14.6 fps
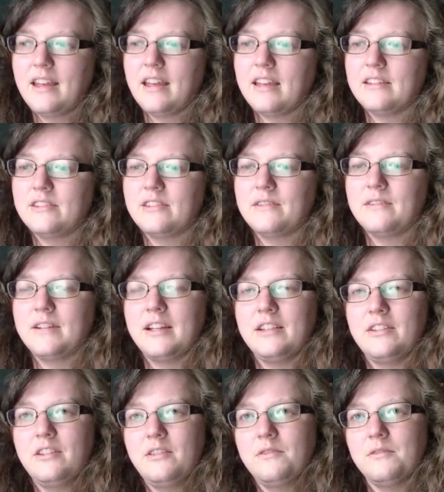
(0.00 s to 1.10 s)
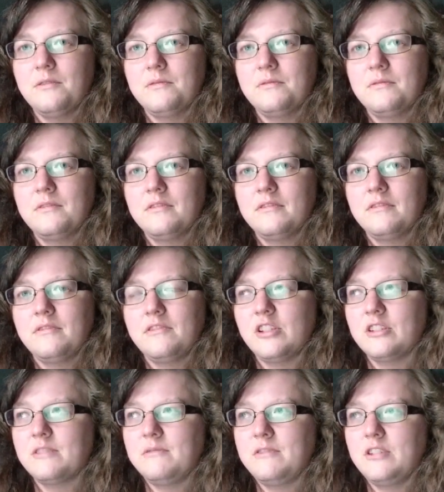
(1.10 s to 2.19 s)
And so I knew,
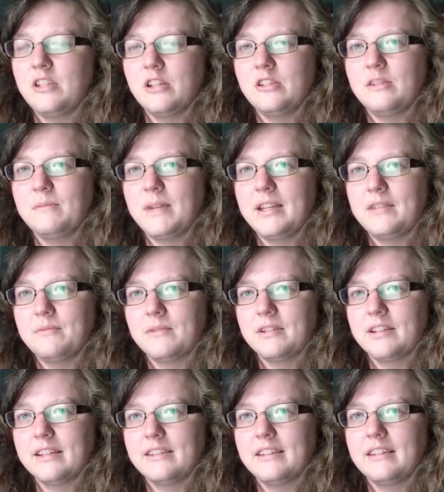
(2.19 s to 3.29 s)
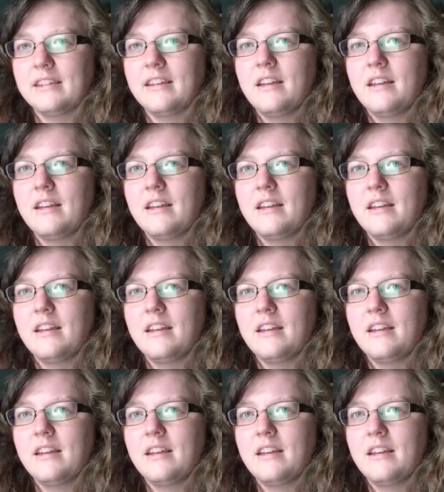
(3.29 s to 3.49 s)
just judging by his work ethic,